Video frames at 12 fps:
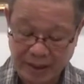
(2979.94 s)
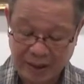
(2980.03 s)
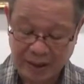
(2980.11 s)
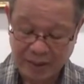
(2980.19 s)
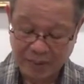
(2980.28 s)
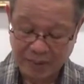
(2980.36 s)

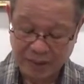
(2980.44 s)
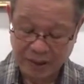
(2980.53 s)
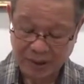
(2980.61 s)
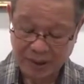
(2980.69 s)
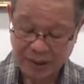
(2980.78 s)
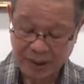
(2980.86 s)
And number
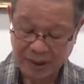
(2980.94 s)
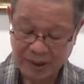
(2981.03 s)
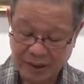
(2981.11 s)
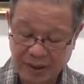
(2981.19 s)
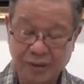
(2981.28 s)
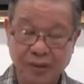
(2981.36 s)
three,
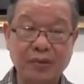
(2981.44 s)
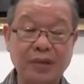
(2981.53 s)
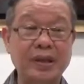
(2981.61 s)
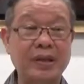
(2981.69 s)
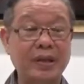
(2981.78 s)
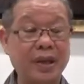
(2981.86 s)
you
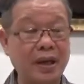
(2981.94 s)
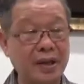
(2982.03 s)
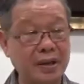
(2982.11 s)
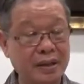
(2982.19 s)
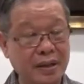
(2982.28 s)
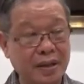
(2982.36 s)

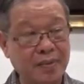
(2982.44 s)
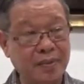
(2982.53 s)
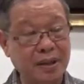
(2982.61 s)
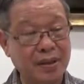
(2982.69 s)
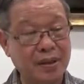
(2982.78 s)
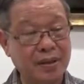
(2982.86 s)
recite the
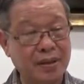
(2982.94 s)
Dhamma,